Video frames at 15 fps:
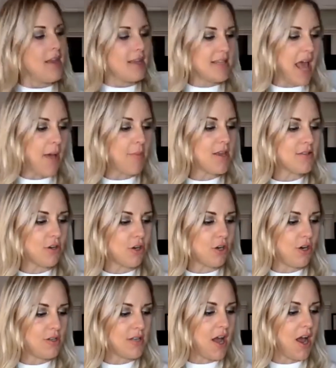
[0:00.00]
Gabby has
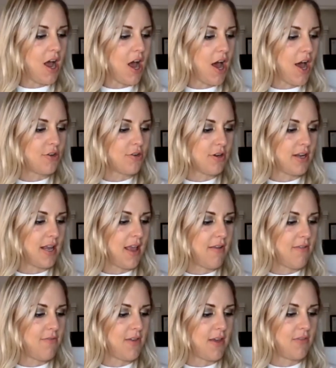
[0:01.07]
earned
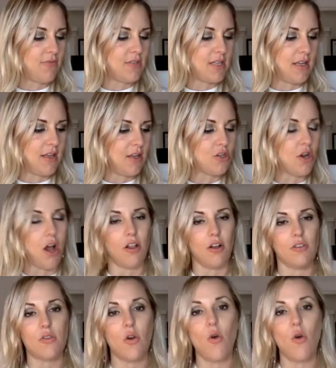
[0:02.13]
$150.